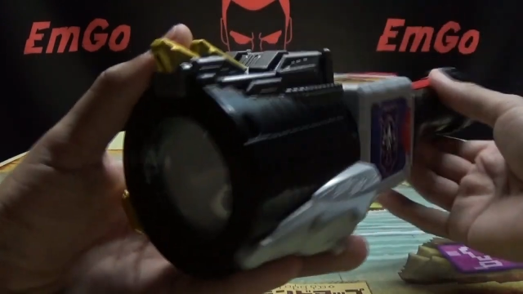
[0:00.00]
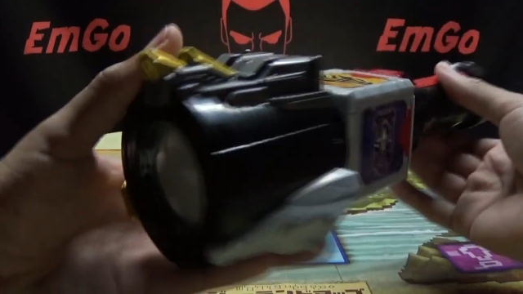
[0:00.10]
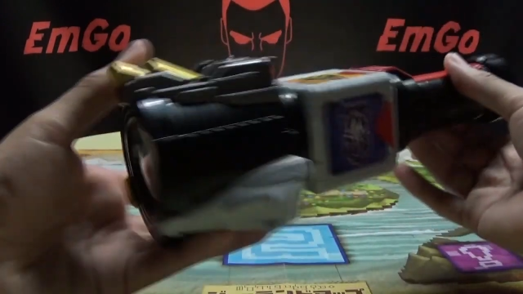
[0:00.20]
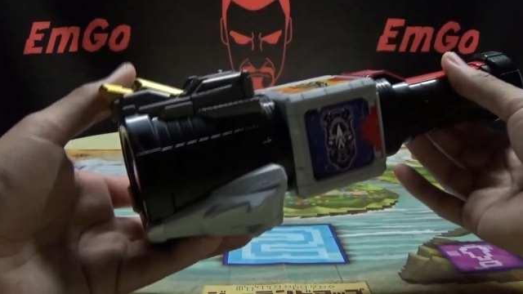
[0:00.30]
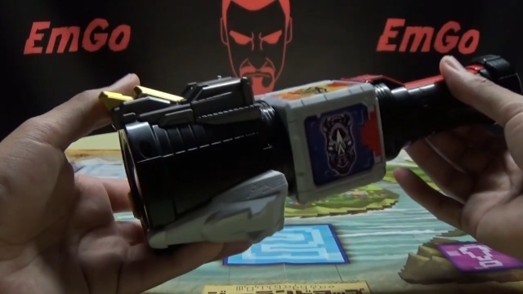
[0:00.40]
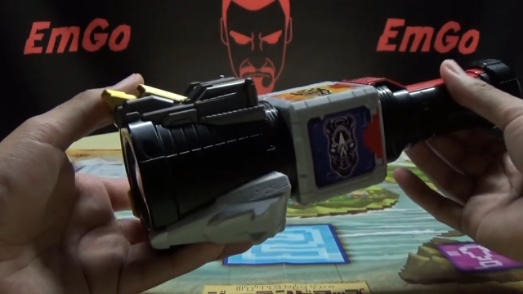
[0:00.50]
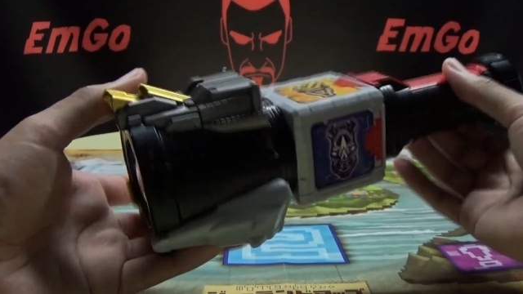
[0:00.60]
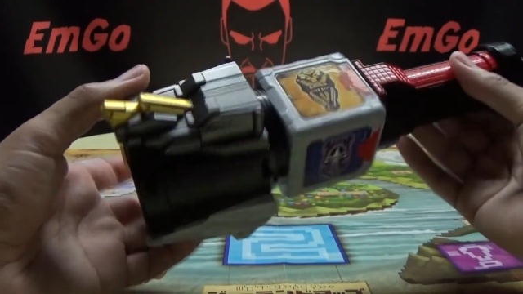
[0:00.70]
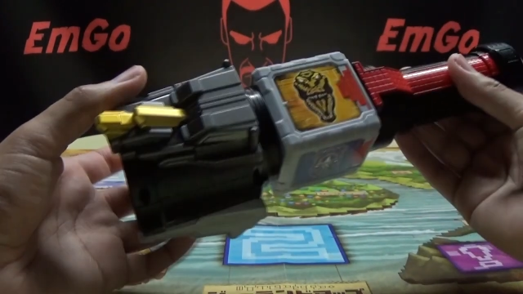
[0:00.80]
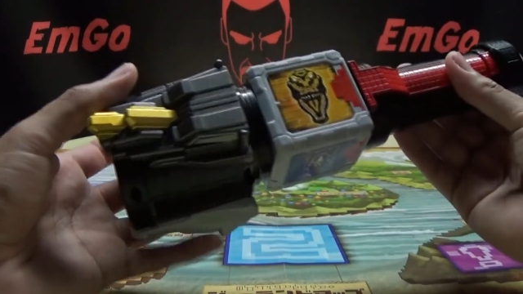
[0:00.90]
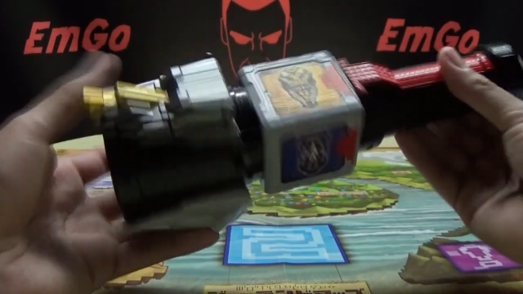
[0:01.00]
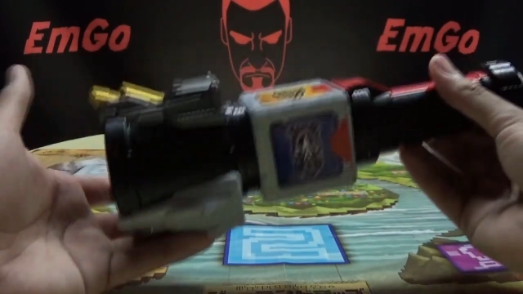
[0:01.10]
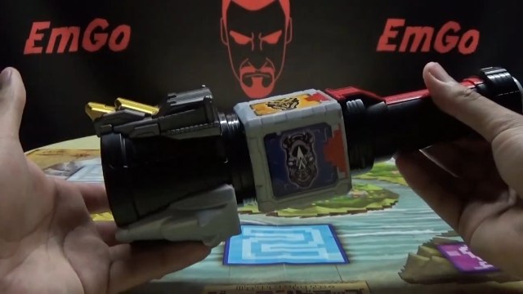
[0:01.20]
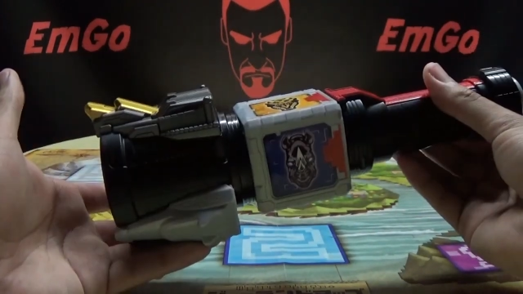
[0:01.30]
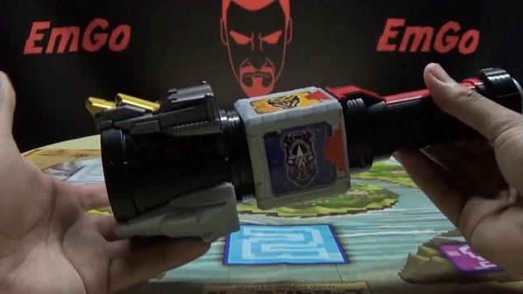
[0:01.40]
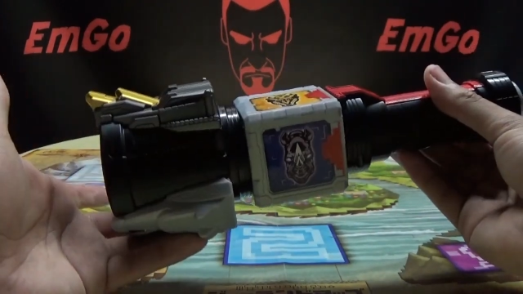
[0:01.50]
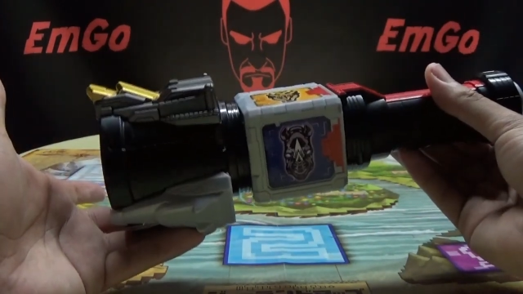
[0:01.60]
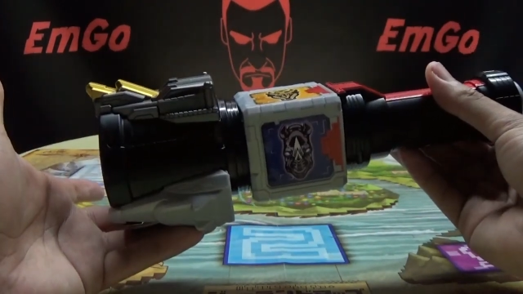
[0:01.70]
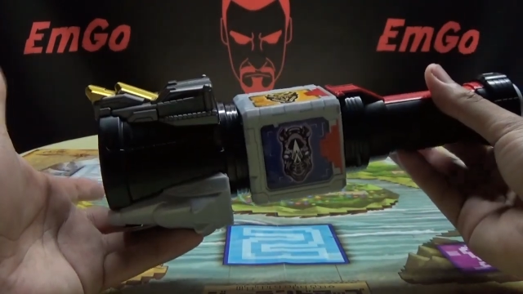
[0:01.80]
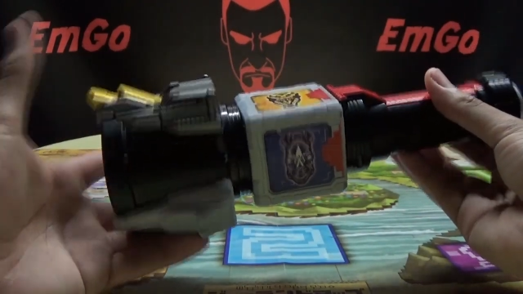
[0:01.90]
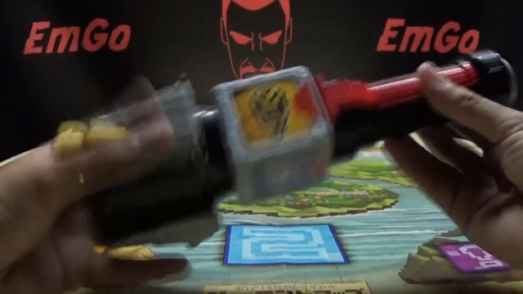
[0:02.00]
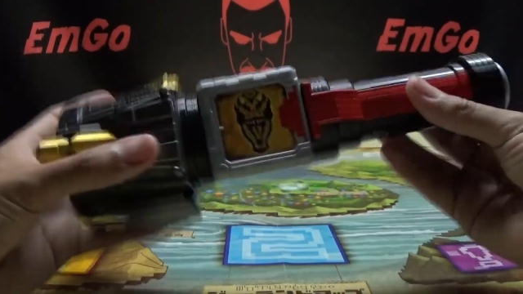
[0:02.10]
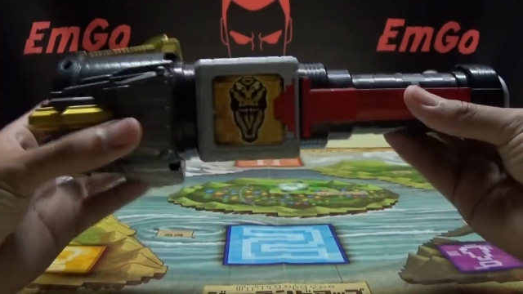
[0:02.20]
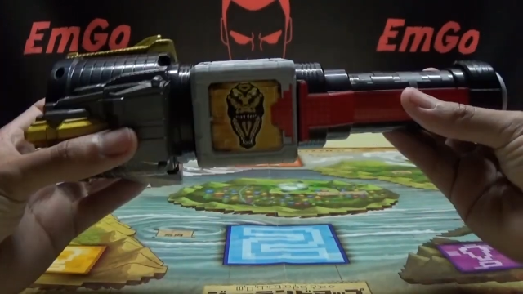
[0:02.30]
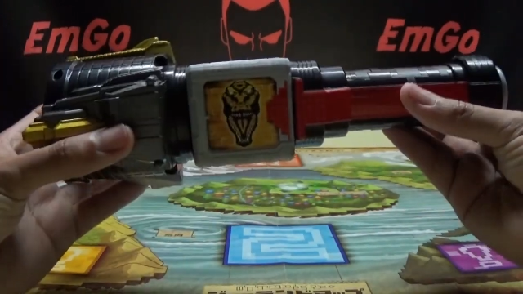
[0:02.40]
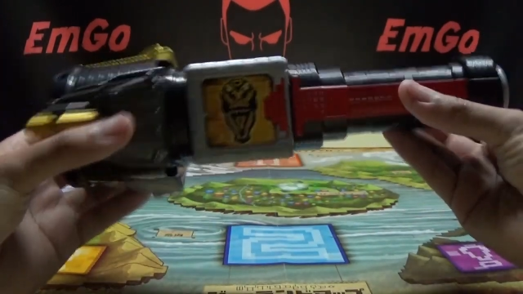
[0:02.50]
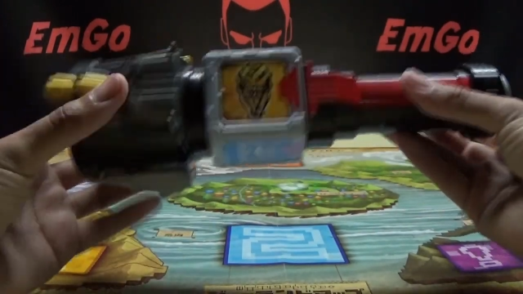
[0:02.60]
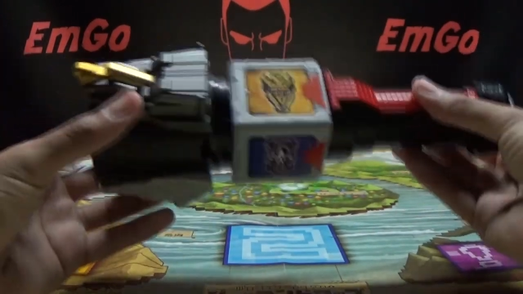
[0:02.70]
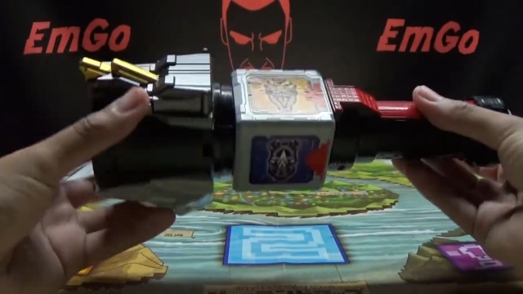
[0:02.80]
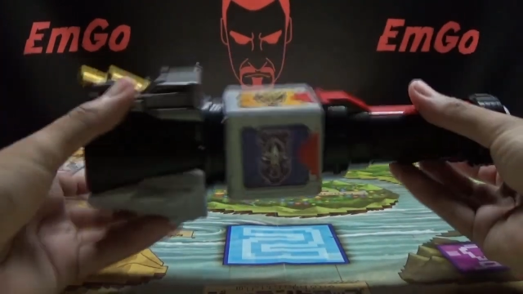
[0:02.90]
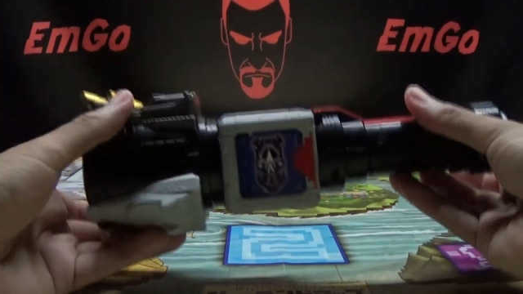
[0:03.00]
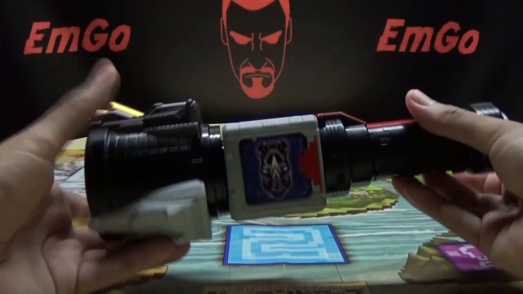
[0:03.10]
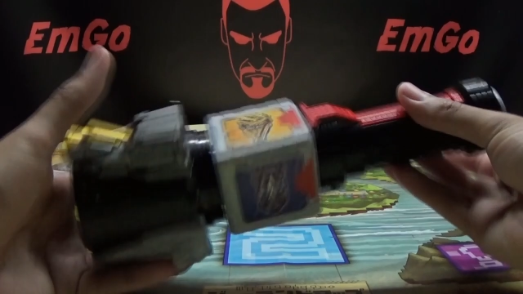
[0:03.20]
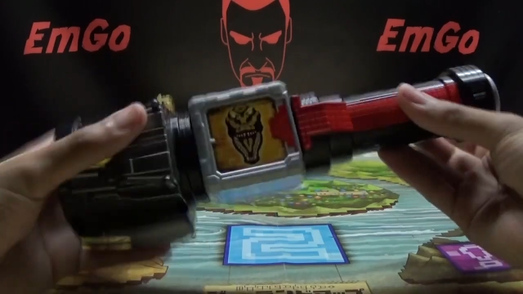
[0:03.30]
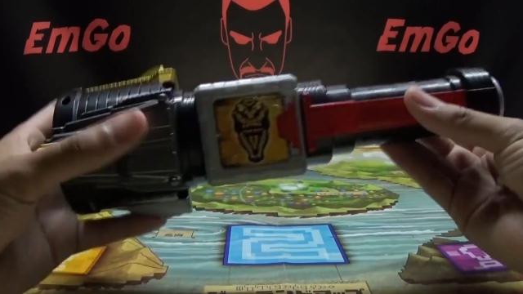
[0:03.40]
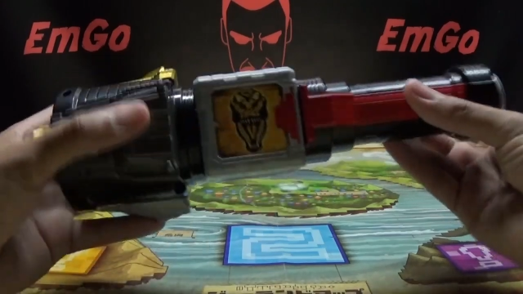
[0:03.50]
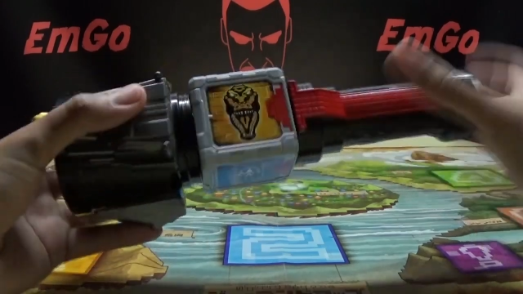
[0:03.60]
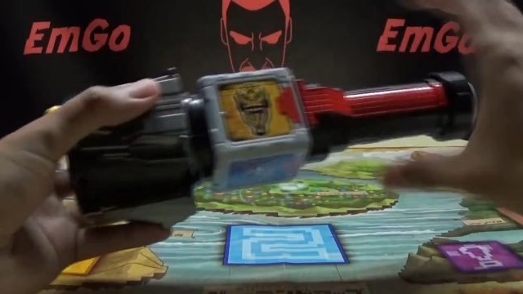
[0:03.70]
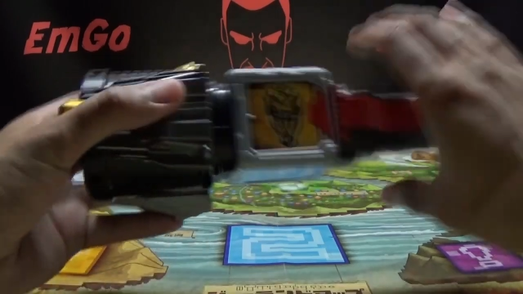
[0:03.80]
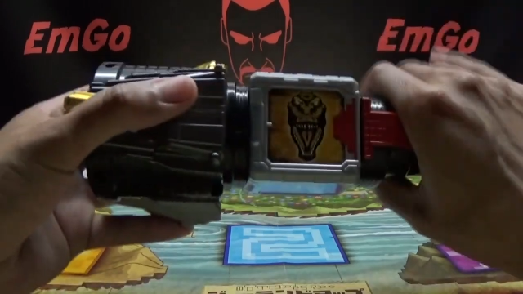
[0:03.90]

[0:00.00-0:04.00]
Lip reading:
No face is visible, so there are no lips to read.